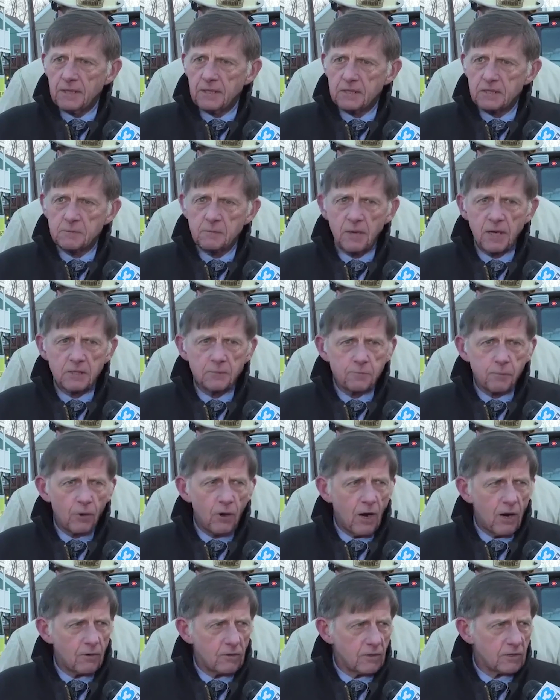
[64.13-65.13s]
to make as much
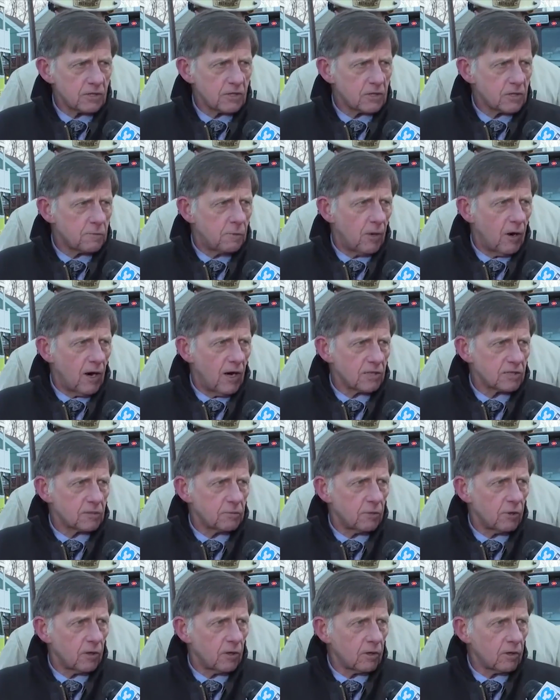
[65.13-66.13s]
progress as
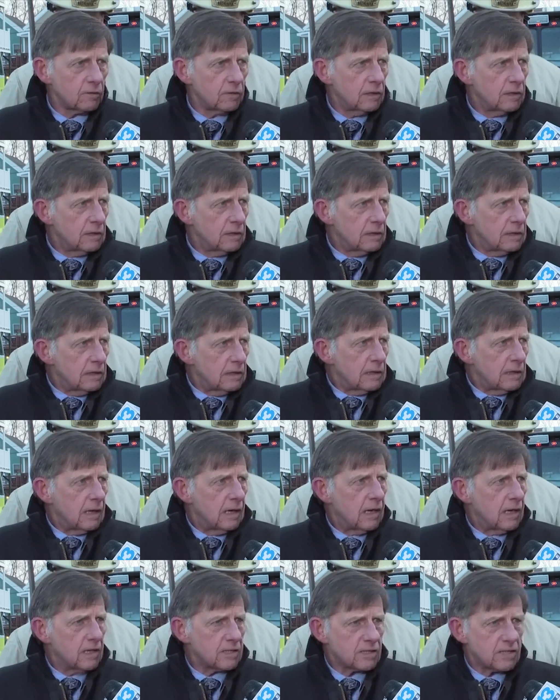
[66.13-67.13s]
possible,
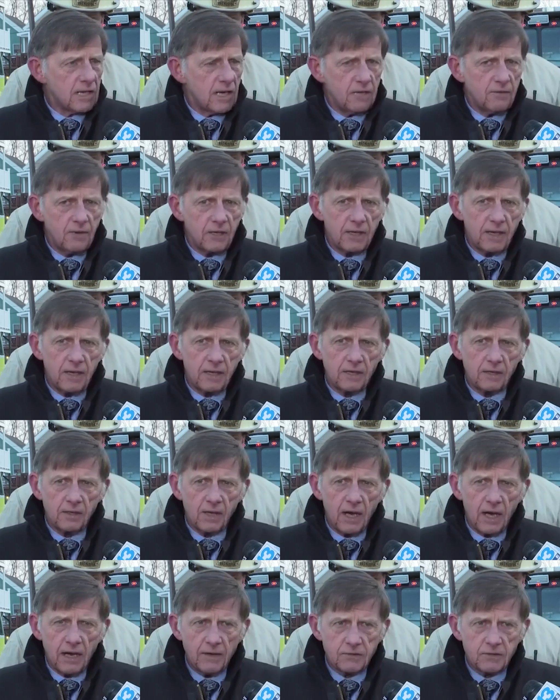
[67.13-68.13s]
uh, saving any
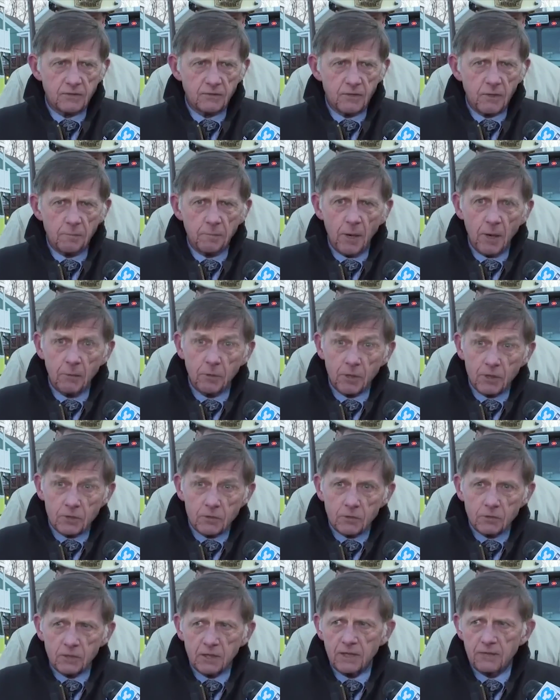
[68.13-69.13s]
lives of the
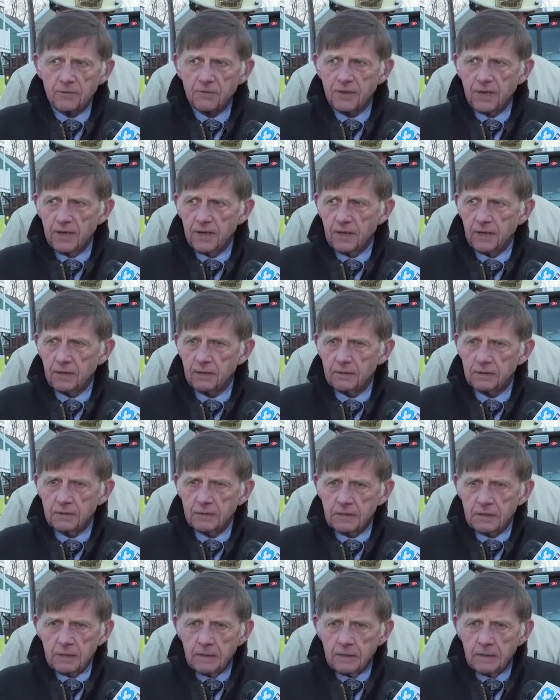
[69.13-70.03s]
public who live there,